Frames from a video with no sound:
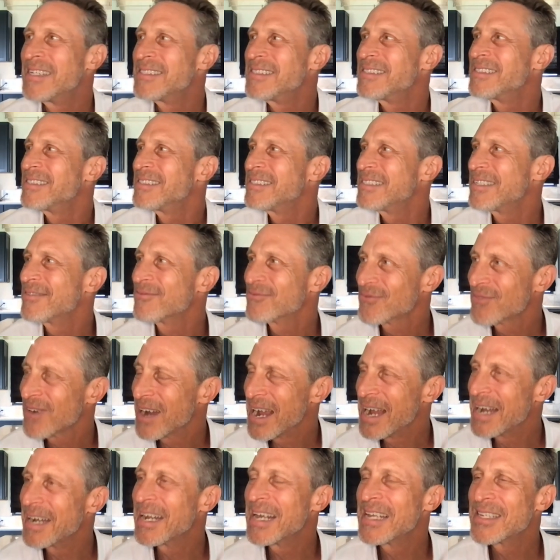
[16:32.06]
Monsanto.
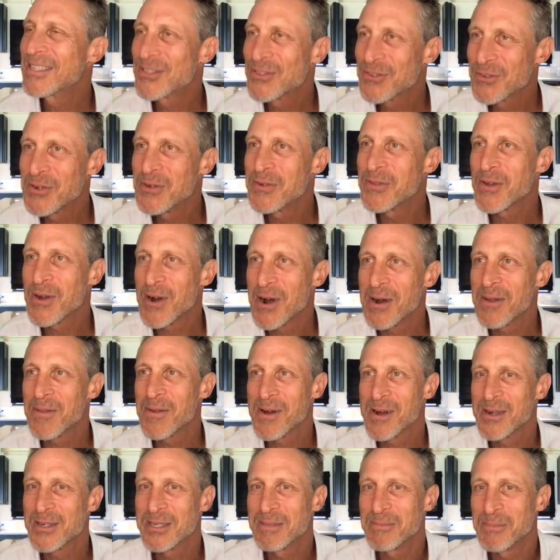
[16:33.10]
Right. It's true. There are
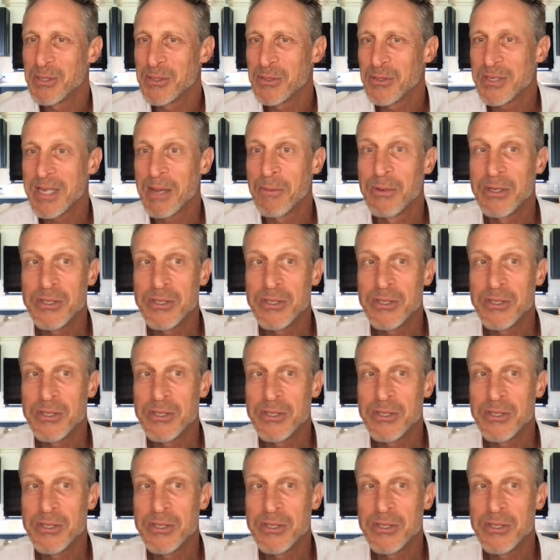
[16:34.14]
there are some losers.